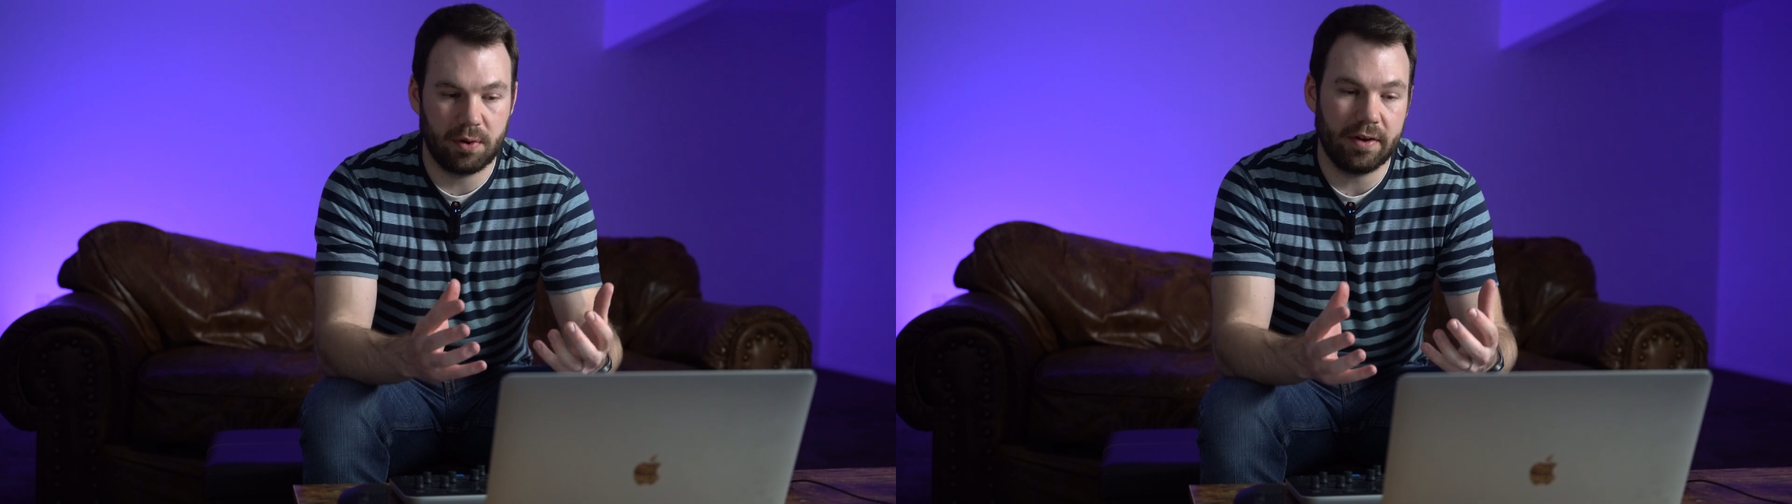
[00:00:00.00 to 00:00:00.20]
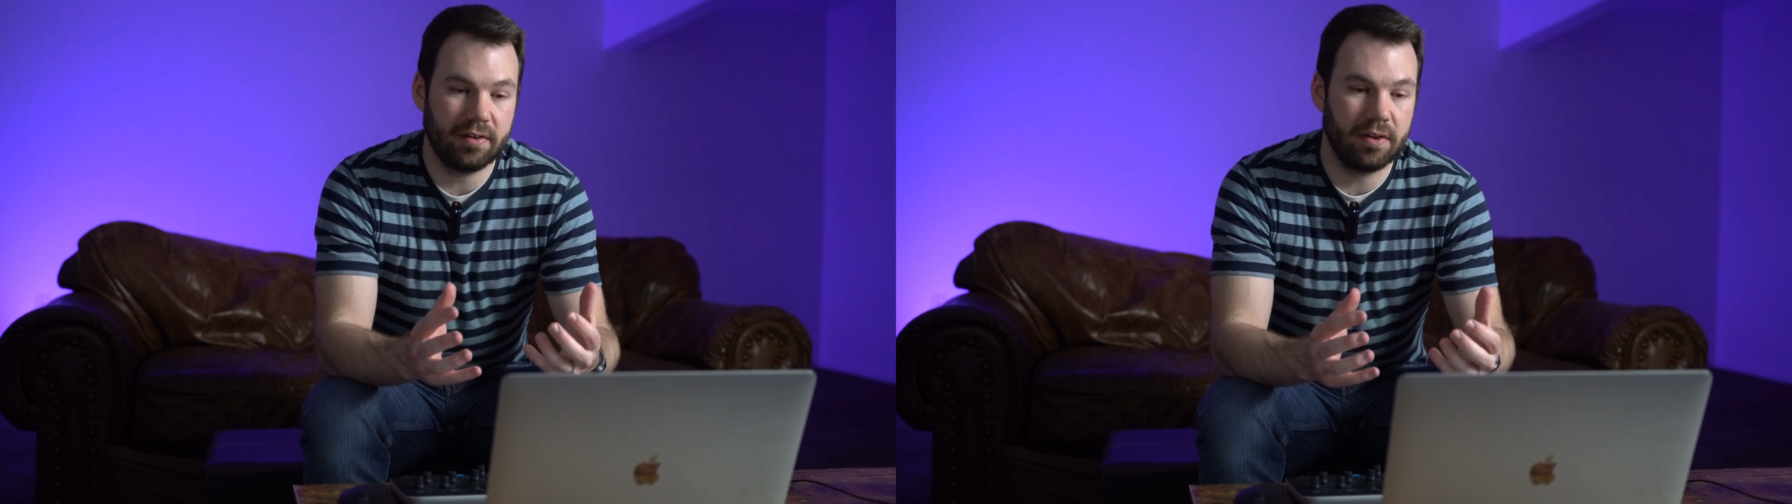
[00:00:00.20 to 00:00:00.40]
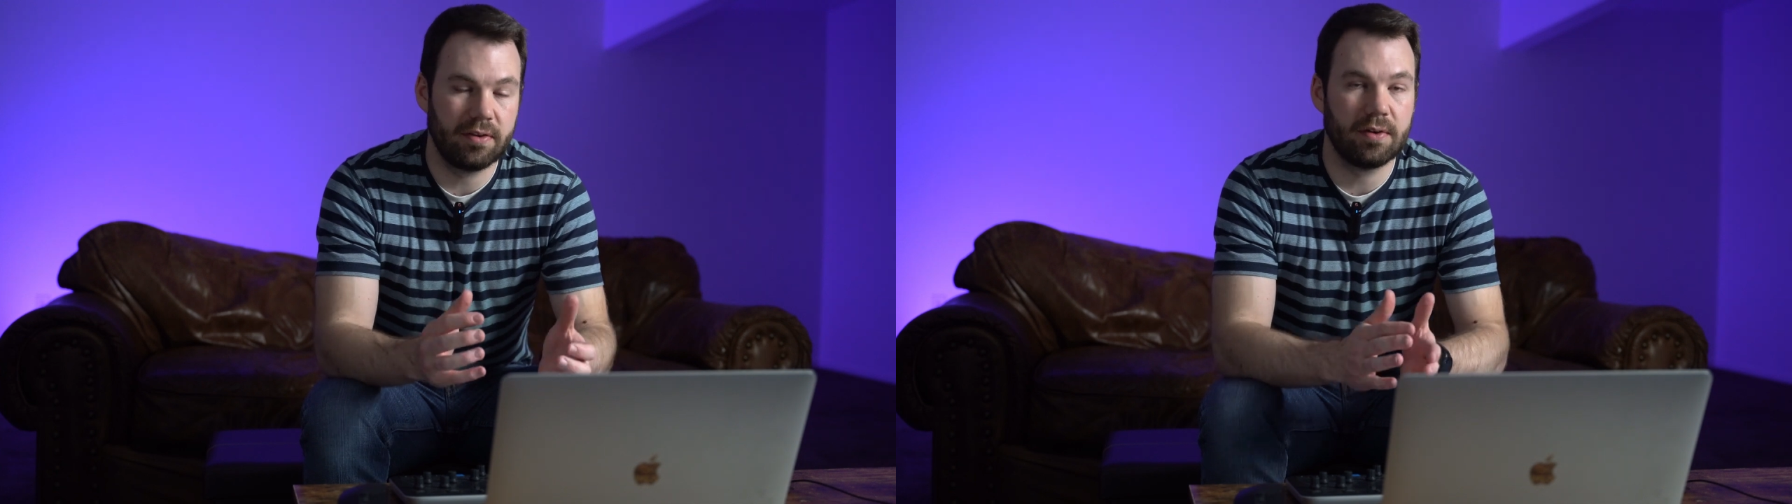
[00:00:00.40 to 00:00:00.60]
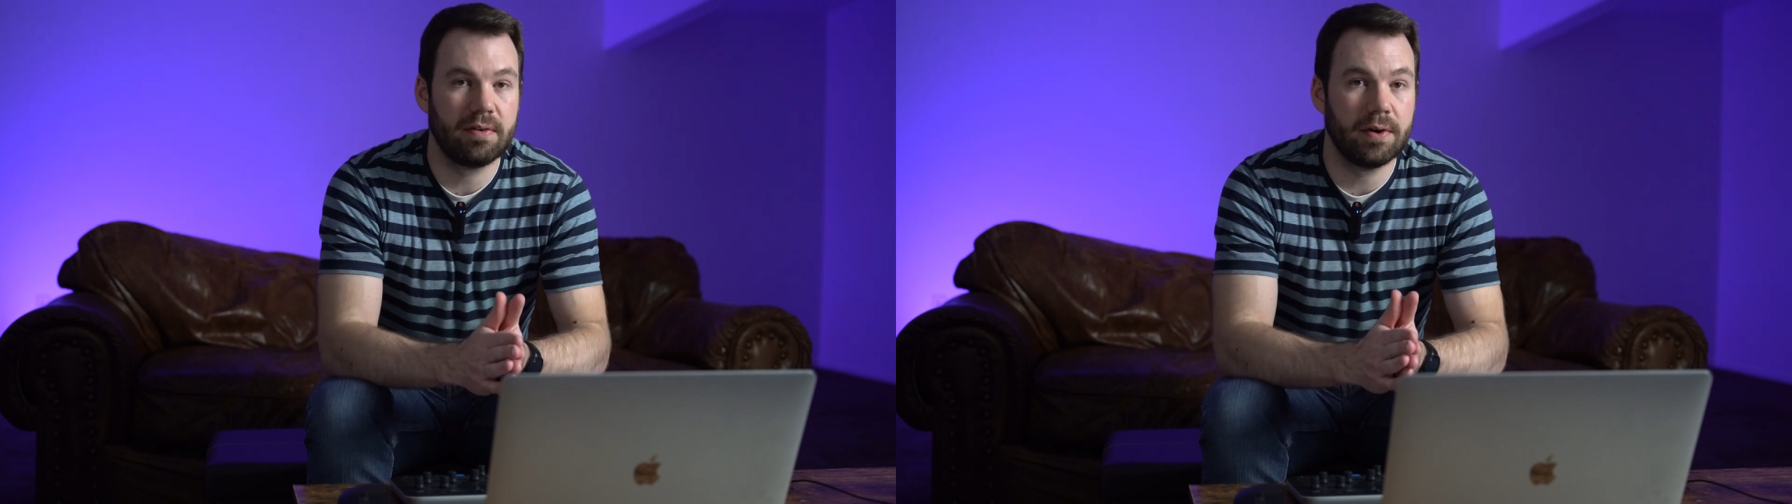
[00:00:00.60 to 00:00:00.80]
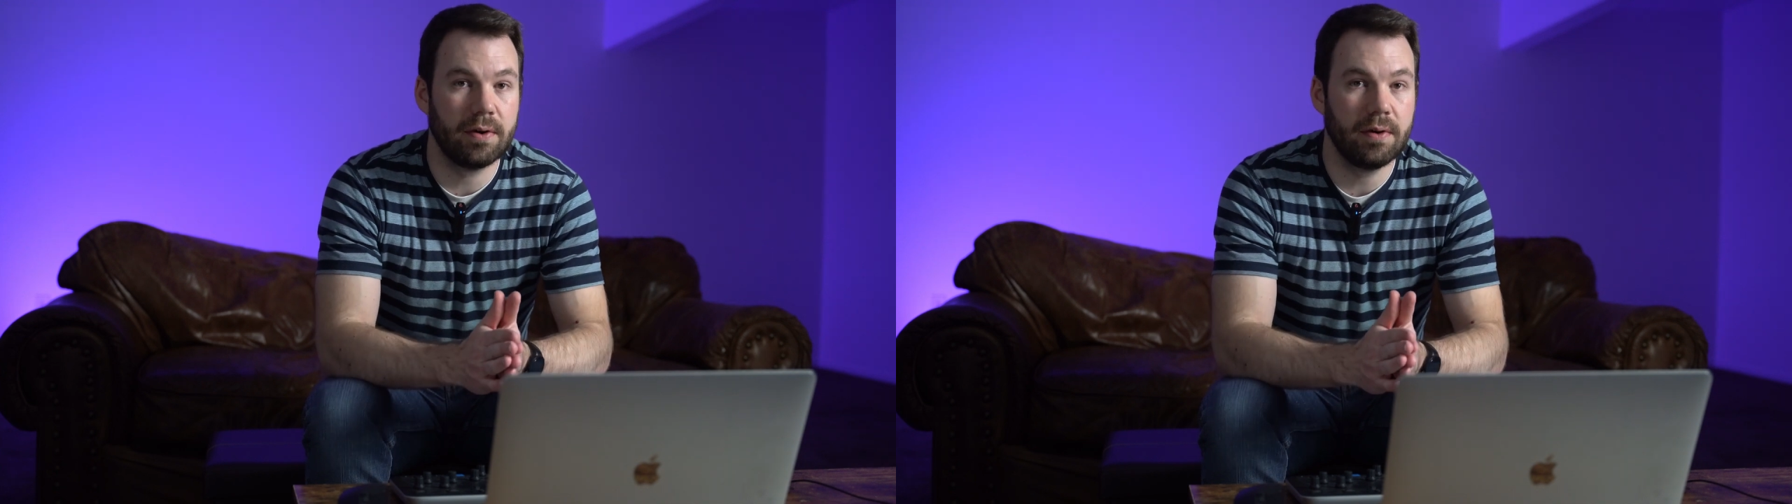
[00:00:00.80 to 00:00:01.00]
process your
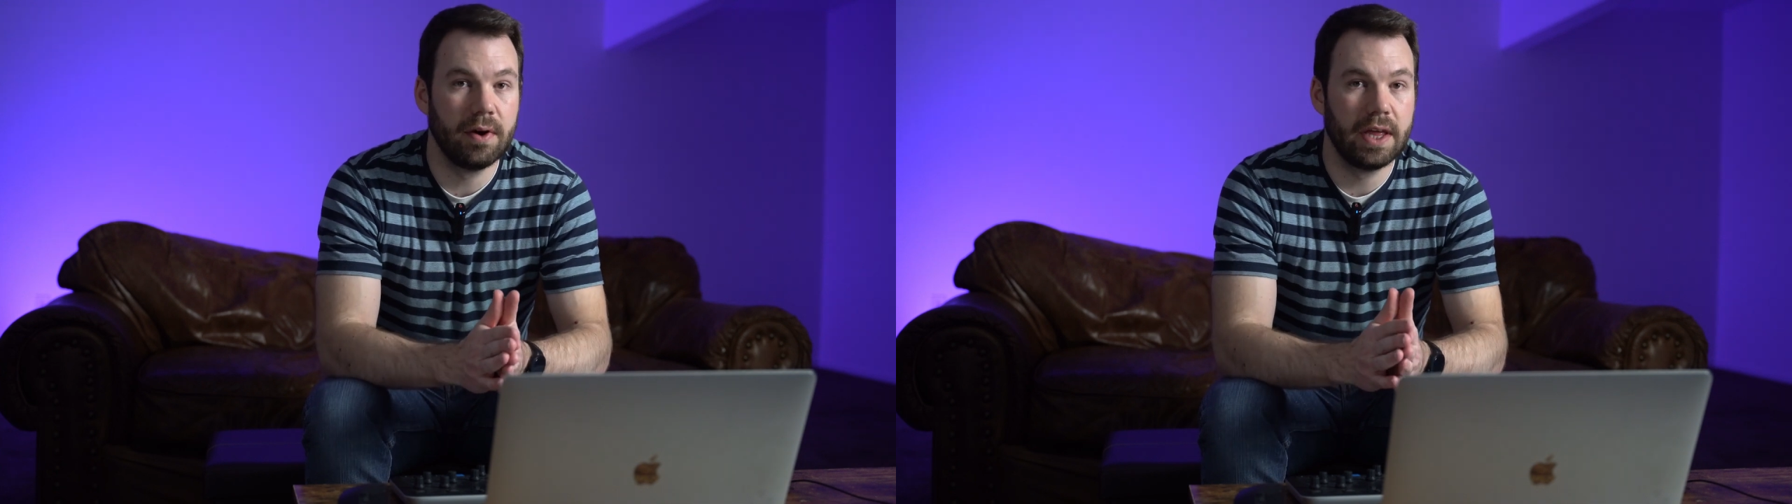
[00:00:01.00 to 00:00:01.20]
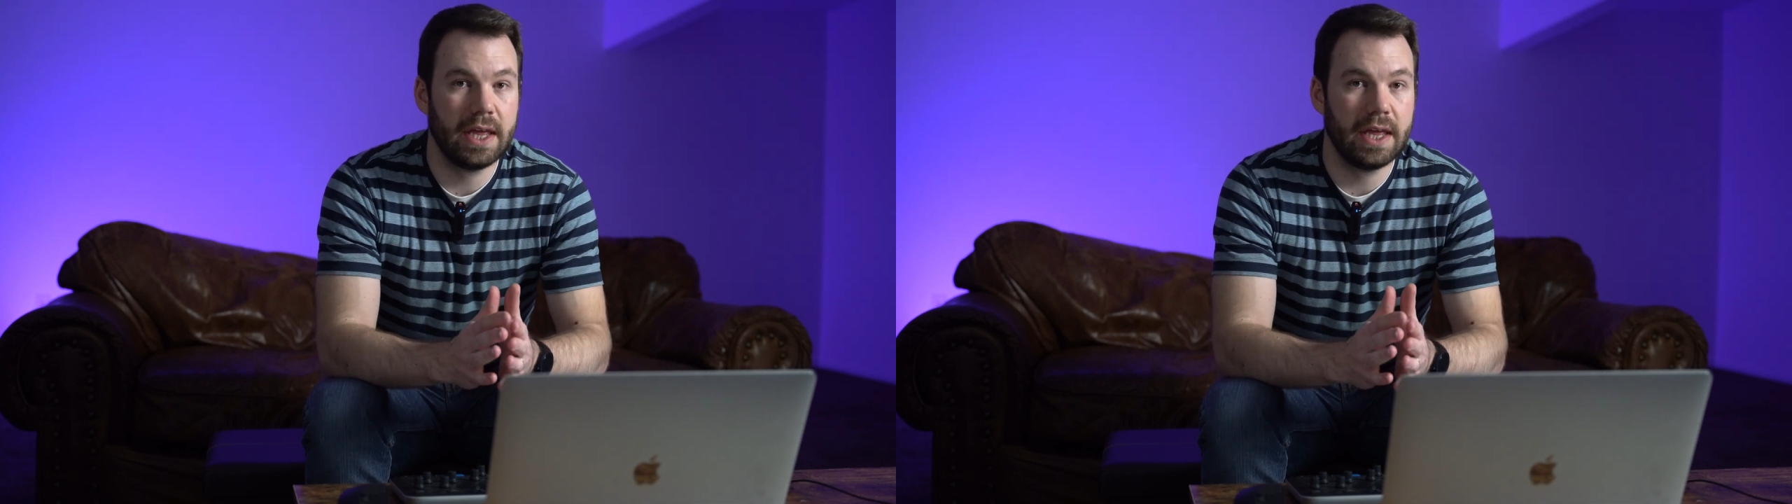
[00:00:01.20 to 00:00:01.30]
photo